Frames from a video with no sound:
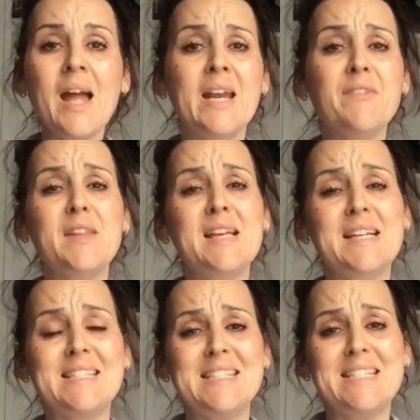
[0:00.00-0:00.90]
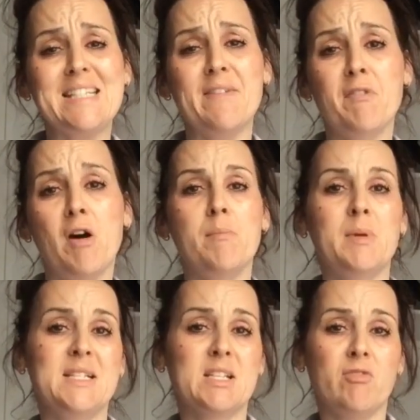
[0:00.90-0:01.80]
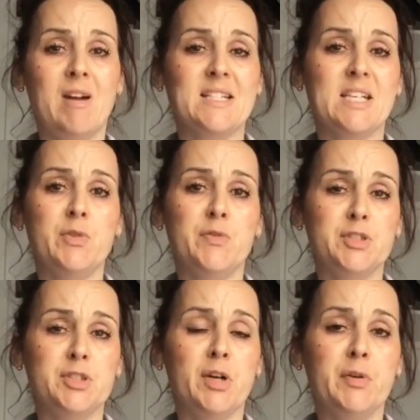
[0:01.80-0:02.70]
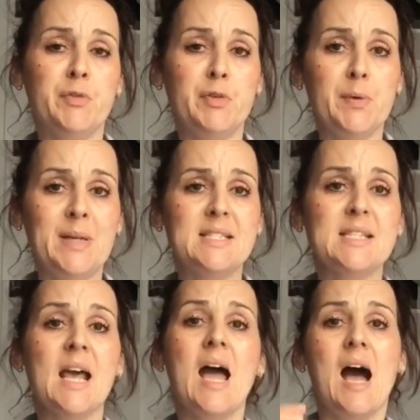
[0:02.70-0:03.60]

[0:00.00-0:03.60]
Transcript: And if the acidic environment is correct in your vaginal fluids